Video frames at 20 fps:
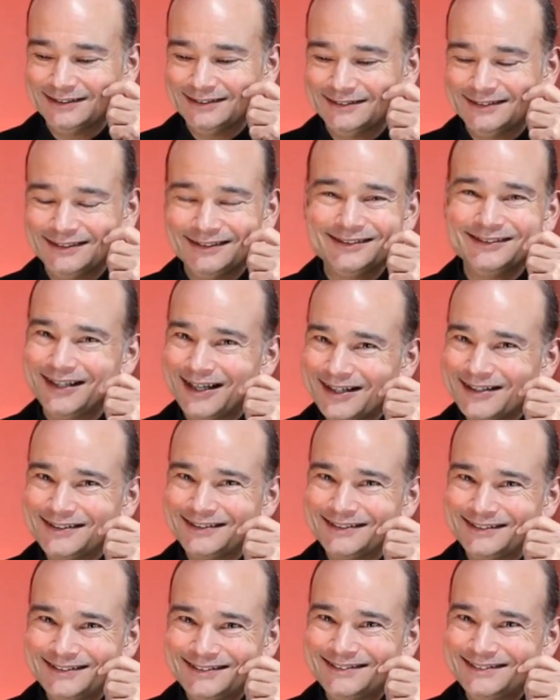They're not
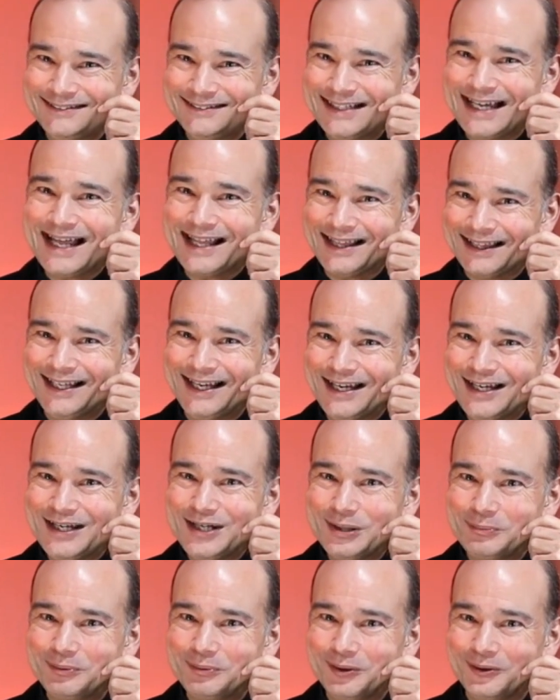that
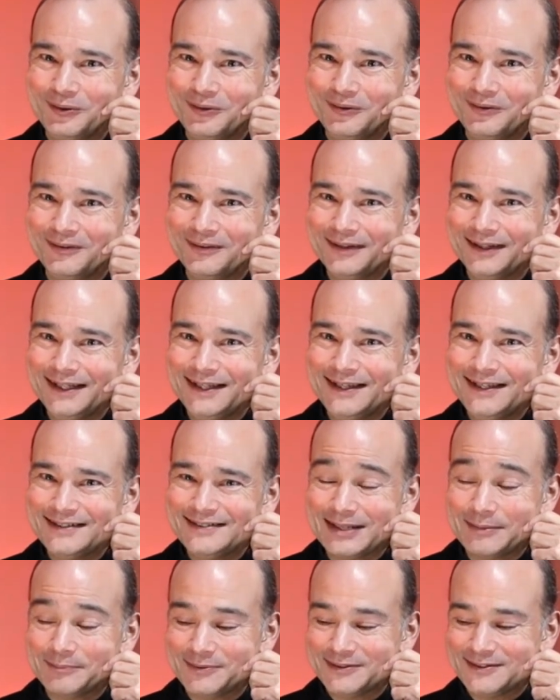likable in this
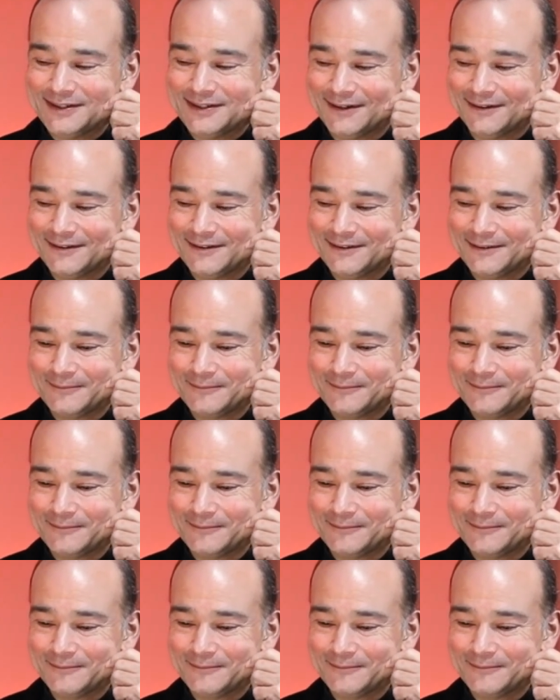episode.